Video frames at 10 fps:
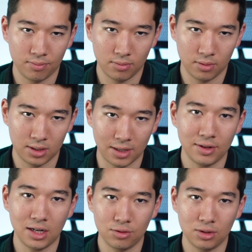
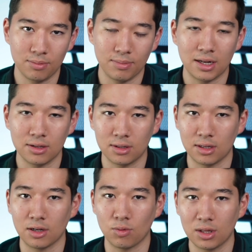700 minus
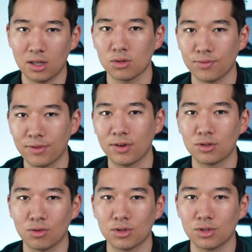the
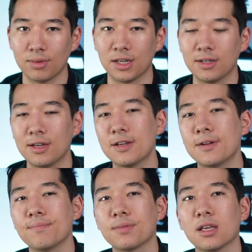$1,500 you made,
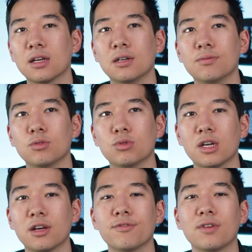you would
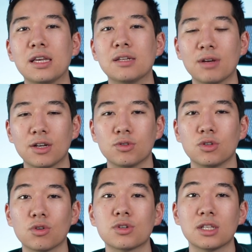have
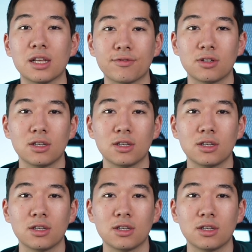$800 left.